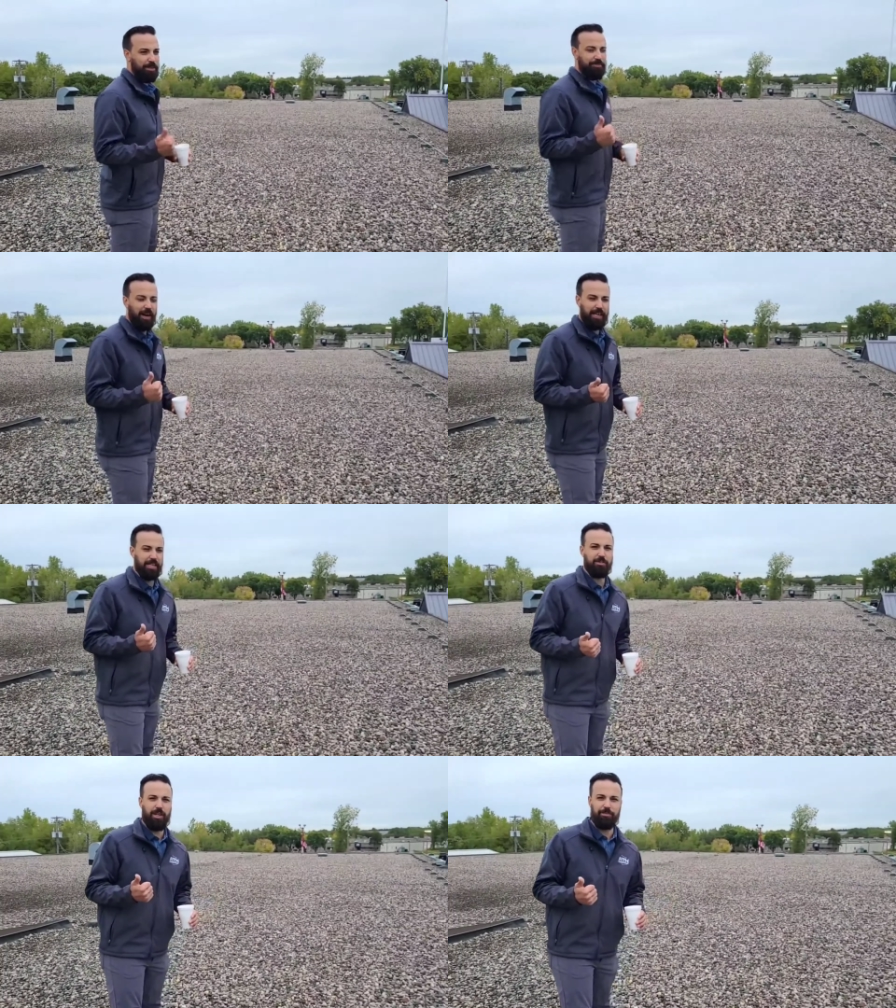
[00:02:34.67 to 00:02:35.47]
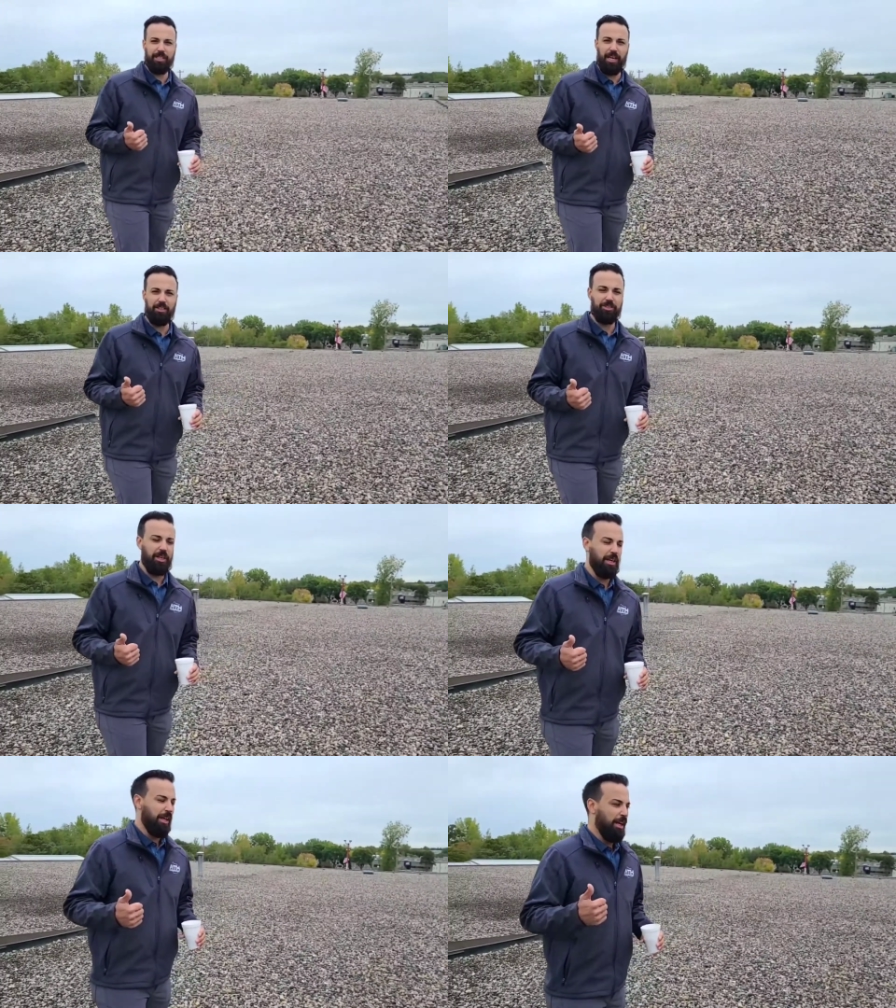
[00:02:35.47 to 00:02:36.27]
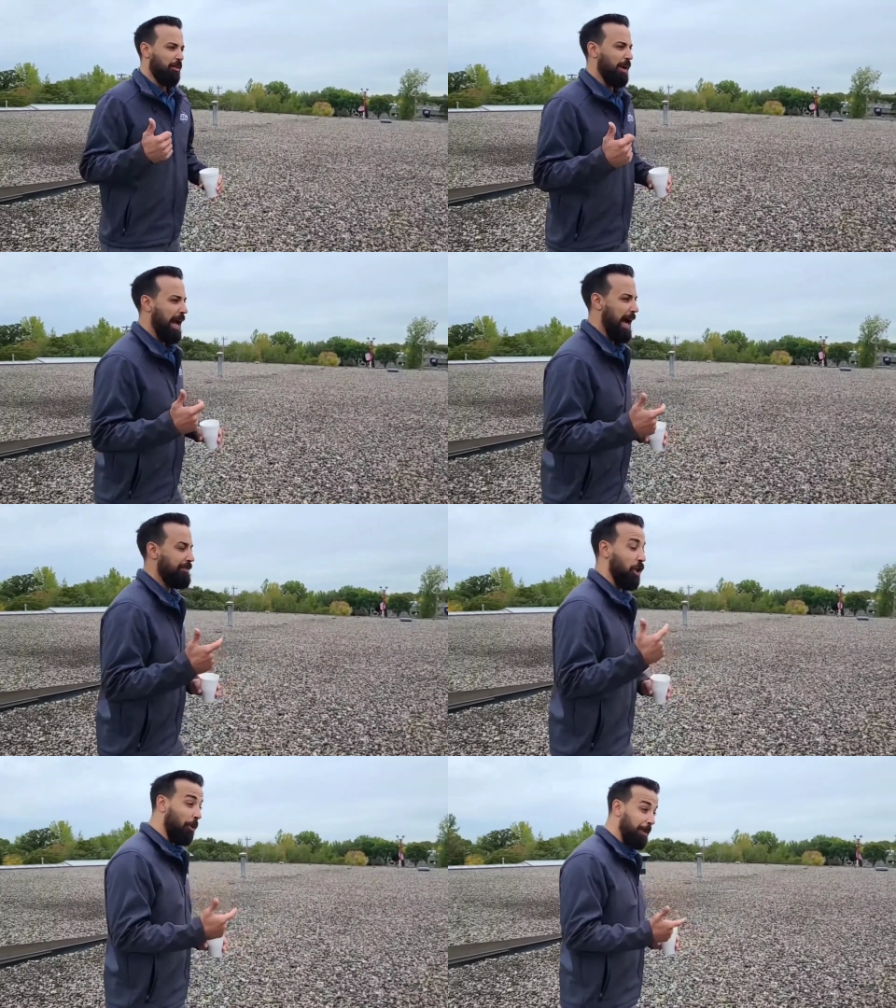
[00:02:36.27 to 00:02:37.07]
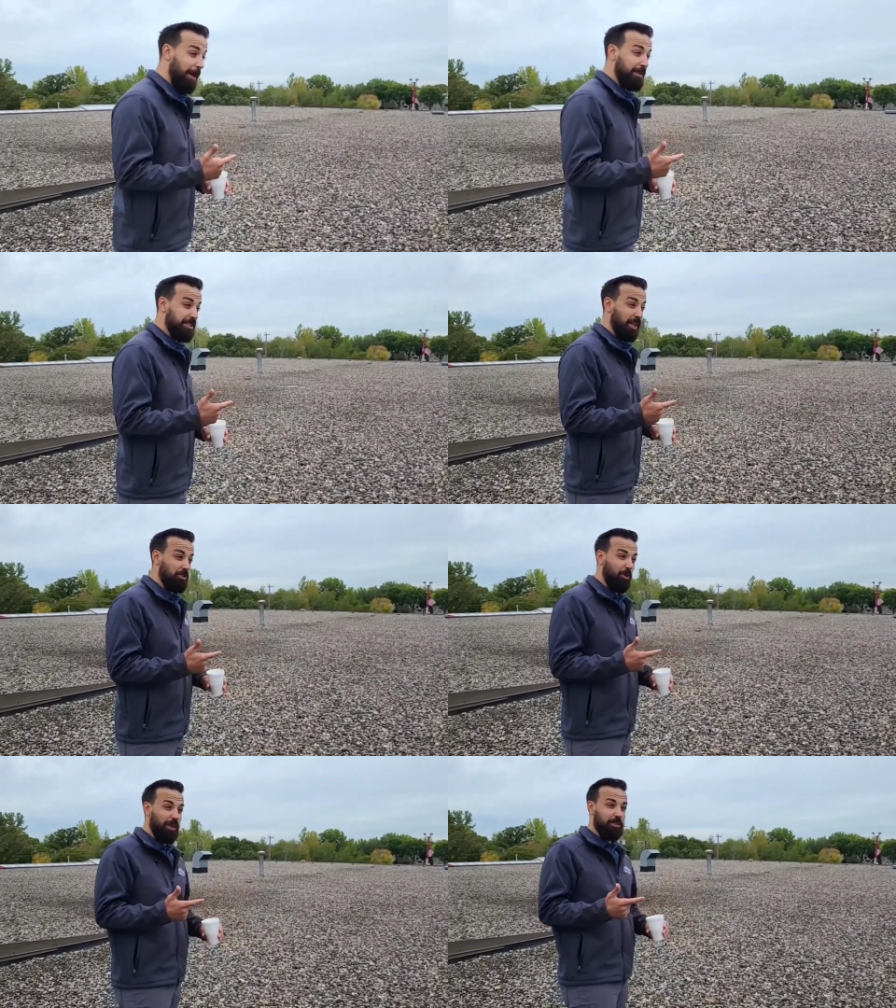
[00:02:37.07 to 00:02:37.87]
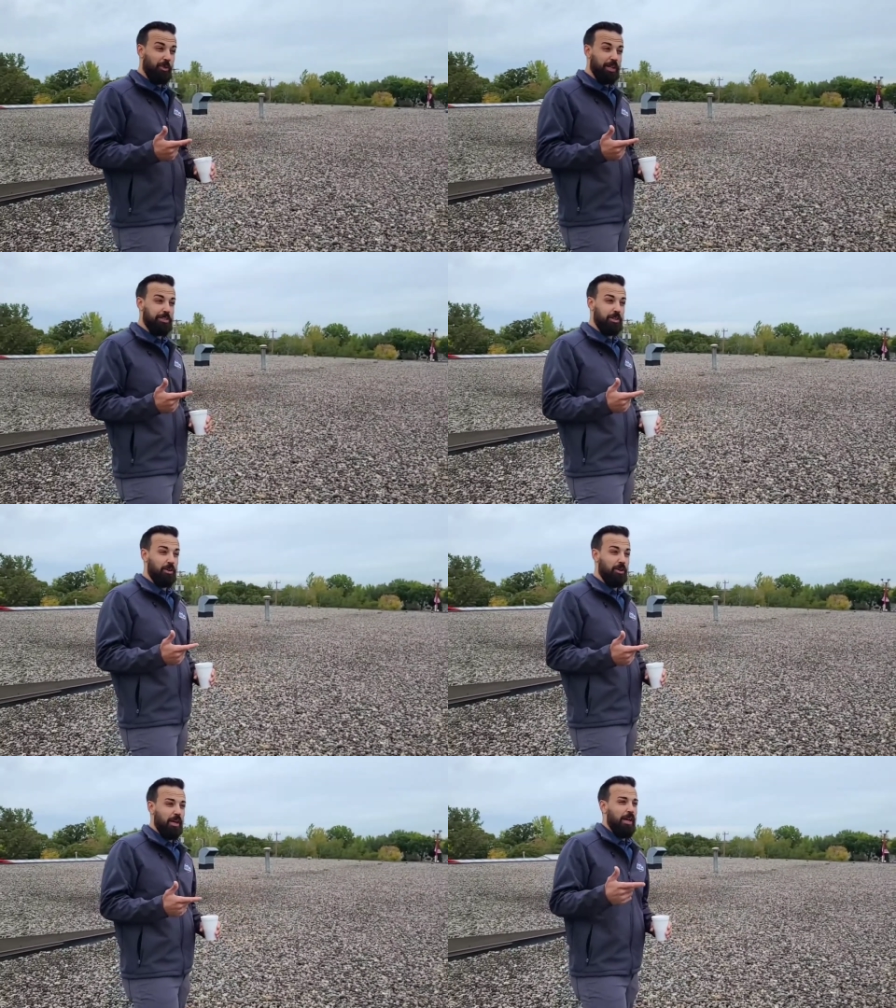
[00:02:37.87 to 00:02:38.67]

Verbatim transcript: when you finance with MTH. We have no payments till 2022.